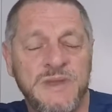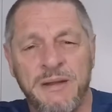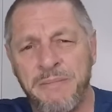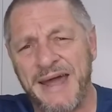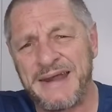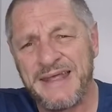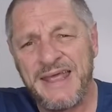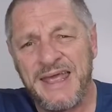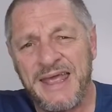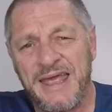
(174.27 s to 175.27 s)
But
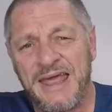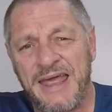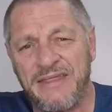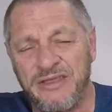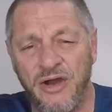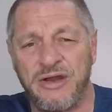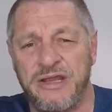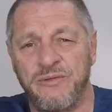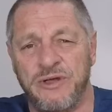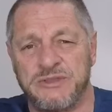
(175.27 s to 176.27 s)
the
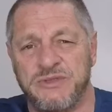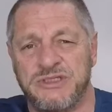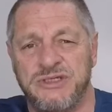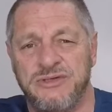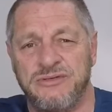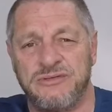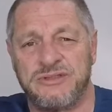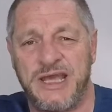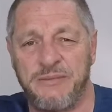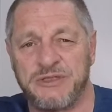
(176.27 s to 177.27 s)
idea was to
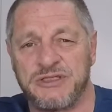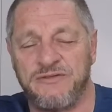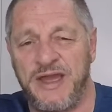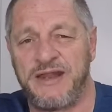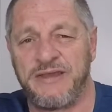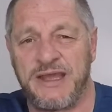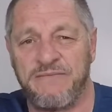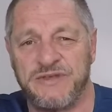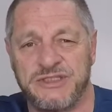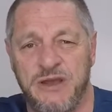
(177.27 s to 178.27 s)
take myself out of the
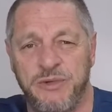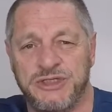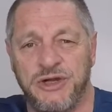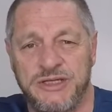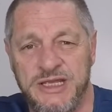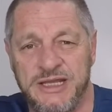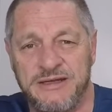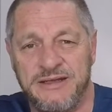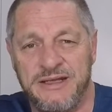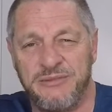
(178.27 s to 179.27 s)
comfort zone, which I
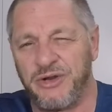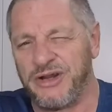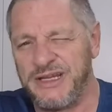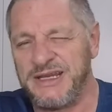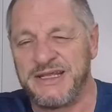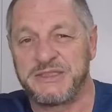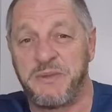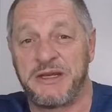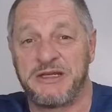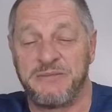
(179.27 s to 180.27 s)
did, but I didn't
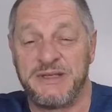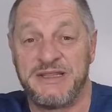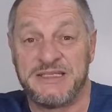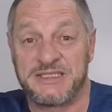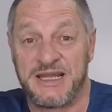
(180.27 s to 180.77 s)
expect it to be this